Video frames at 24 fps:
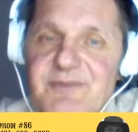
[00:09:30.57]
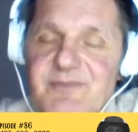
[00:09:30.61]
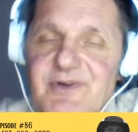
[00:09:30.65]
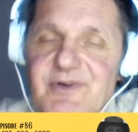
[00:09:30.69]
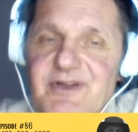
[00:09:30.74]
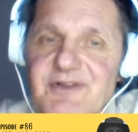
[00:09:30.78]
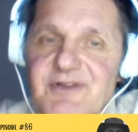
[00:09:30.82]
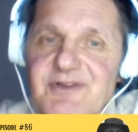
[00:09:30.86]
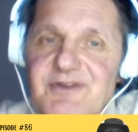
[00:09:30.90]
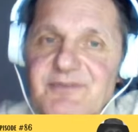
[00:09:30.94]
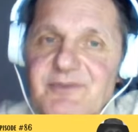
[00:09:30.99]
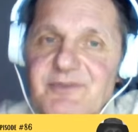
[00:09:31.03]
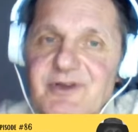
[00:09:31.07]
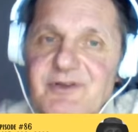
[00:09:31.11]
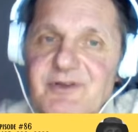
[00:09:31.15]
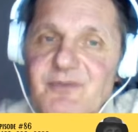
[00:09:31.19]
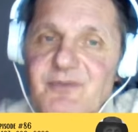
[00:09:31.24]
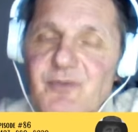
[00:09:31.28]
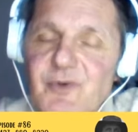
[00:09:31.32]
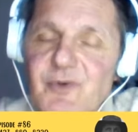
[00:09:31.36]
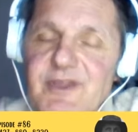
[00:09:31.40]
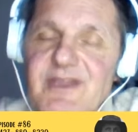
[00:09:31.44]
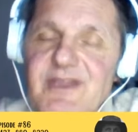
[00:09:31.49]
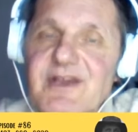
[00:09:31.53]
but
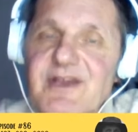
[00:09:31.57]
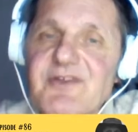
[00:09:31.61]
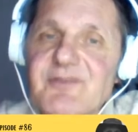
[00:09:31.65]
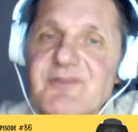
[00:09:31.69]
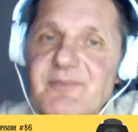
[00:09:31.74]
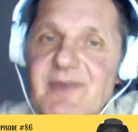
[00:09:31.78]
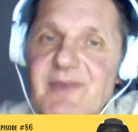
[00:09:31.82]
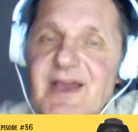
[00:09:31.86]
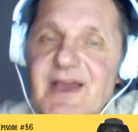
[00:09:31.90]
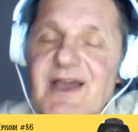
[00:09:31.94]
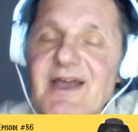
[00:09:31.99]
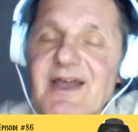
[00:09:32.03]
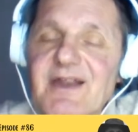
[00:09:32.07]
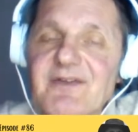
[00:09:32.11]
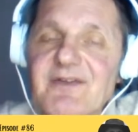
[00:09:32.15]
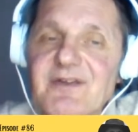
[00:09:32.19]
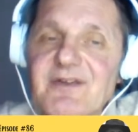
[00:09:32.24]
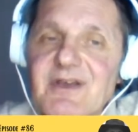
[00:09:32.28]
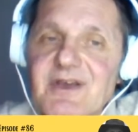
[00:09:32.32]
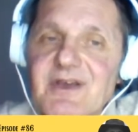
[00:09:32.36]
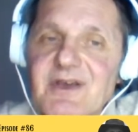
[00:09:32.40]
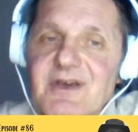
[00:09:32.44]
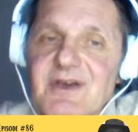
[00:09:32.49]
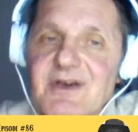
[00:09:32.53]
we as
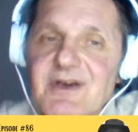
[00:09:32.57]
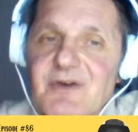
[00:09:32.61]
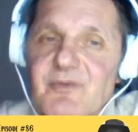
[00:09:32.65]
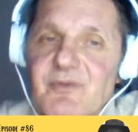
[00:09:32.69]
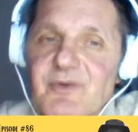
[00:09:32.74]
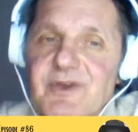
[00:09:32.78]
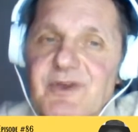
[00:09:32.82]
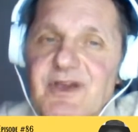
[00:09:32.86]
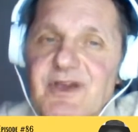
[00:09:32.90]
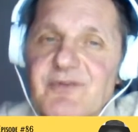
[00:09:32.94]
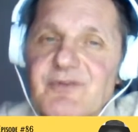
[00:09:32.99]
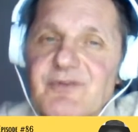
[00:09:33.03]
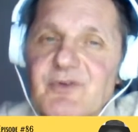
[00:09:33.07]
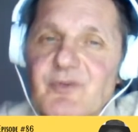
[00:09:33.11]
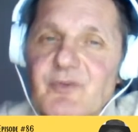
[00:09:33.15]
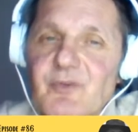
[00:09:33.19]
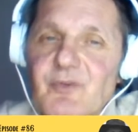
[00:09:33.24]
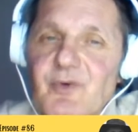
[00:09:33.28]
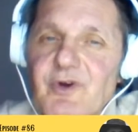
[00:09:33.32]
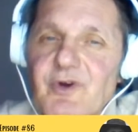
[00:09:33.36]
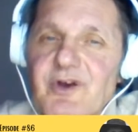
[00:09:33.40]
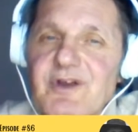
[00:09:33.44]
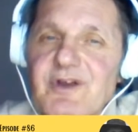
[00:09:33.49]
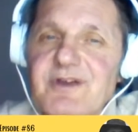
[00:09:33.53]
men, we have to
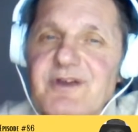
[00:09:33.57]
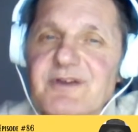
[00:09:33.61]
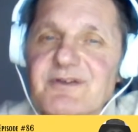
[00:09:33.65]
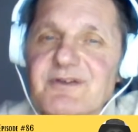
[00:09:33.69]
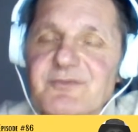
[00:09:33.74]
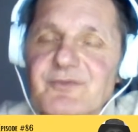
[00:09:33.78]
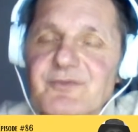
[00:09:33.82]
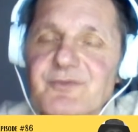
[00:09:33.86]
work